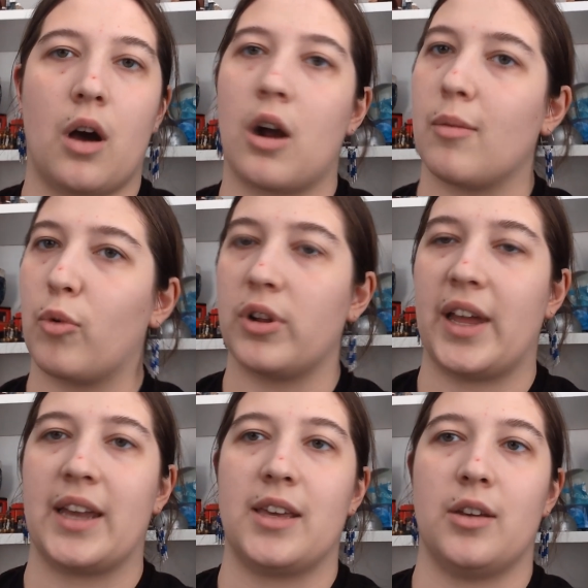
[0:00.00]
are more
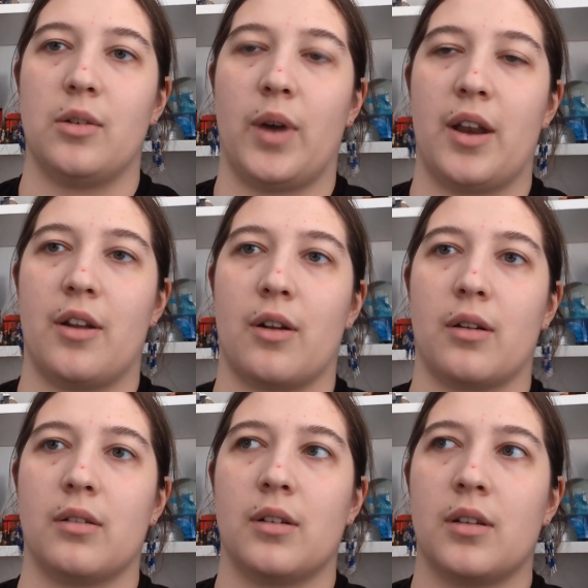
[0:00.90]
like you and
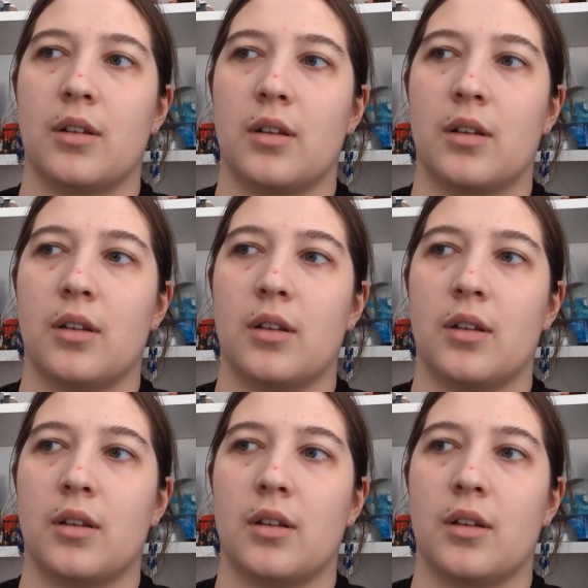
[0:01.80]
are